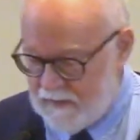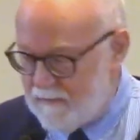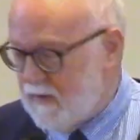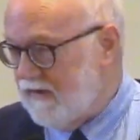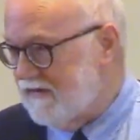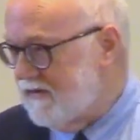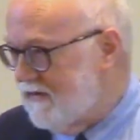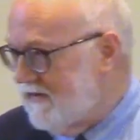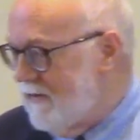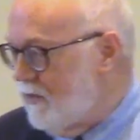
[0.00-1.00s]
means
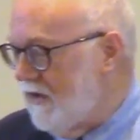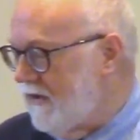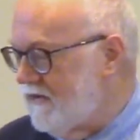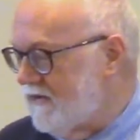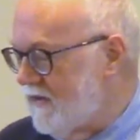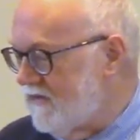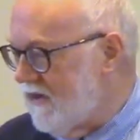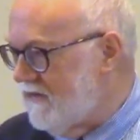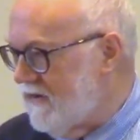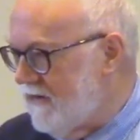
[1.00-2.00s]
simply
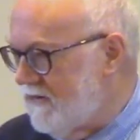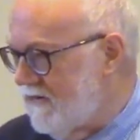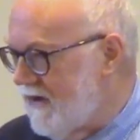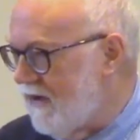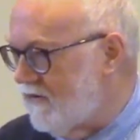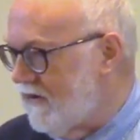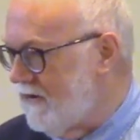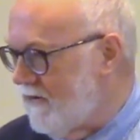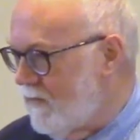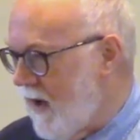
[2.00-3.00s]
such things as
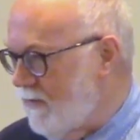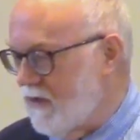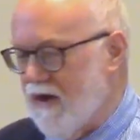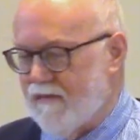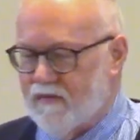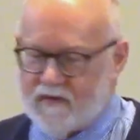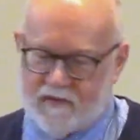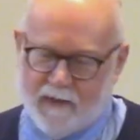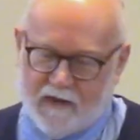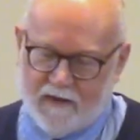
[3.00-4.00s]
housing the Bible conference
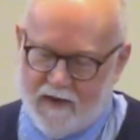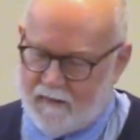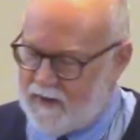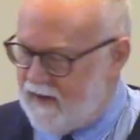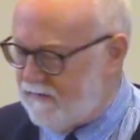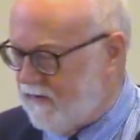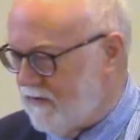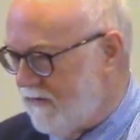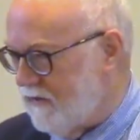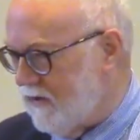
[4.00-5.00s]
speaker that we have here
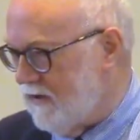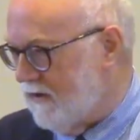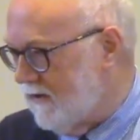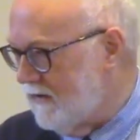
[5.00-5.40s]
every year,